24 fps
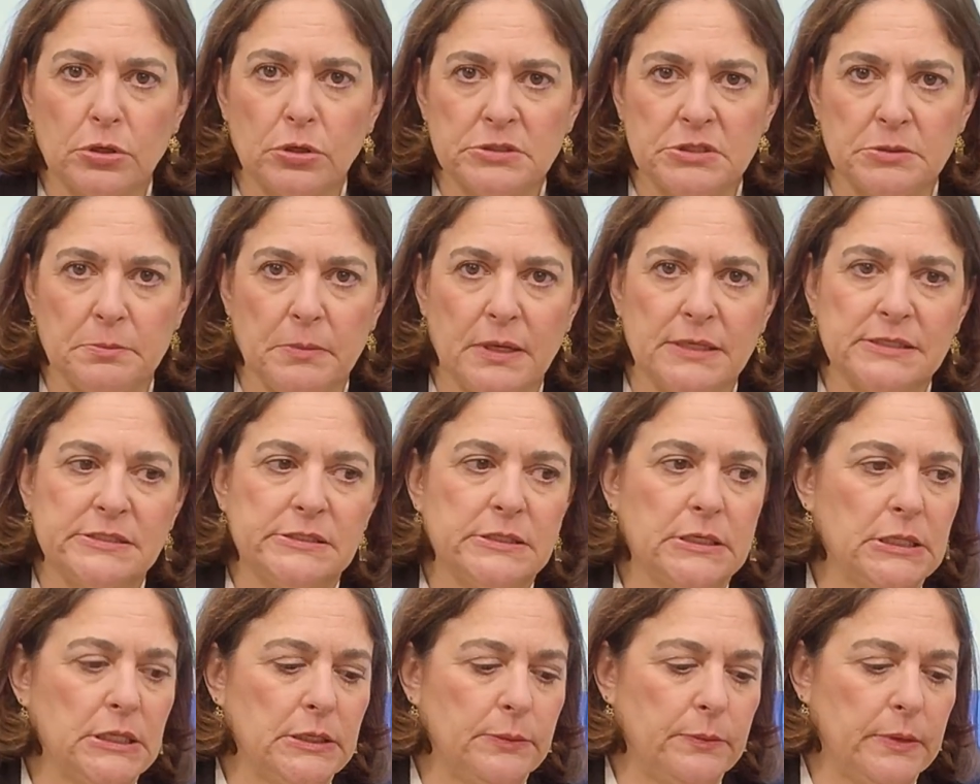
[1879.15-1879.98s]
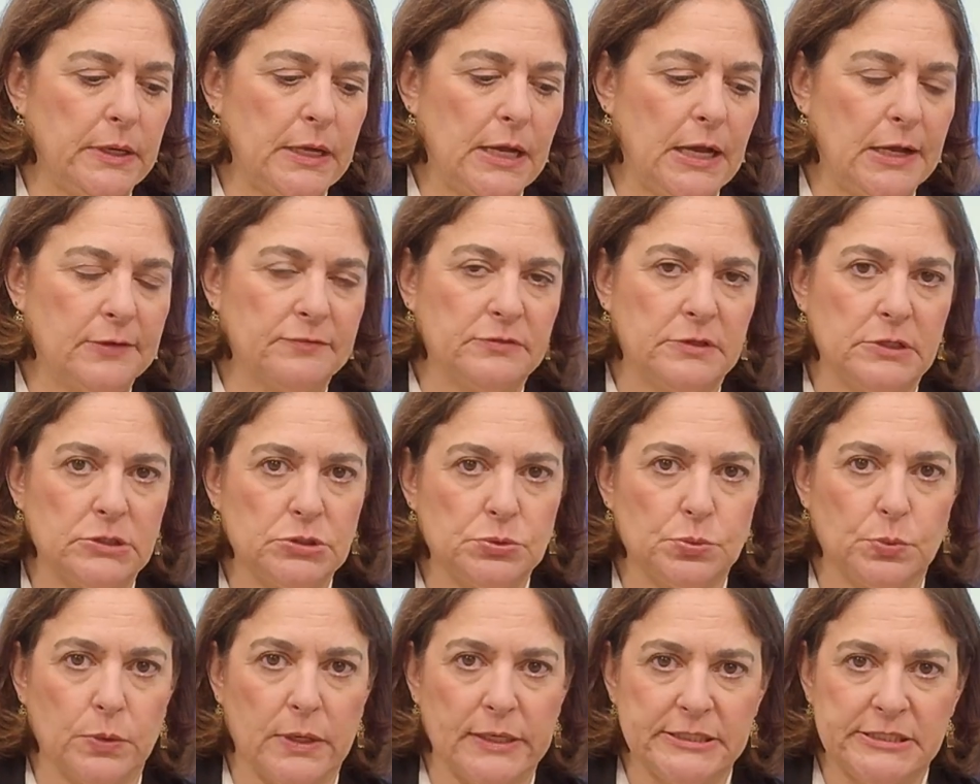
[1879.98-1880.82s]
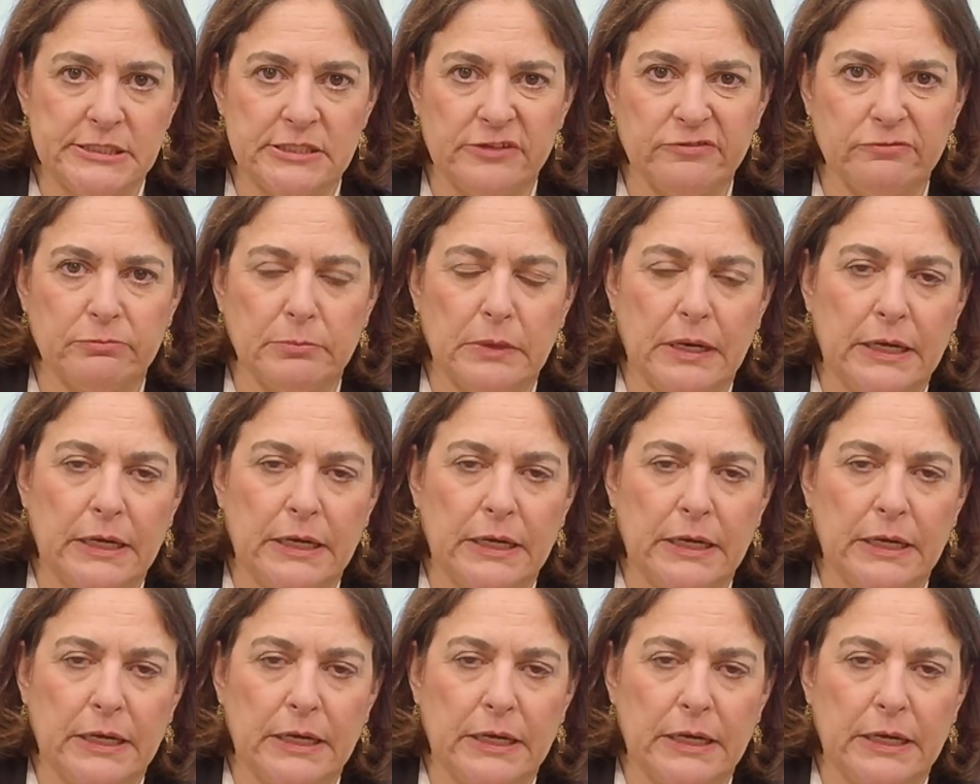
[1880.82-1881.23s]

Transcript: domestically we have this restive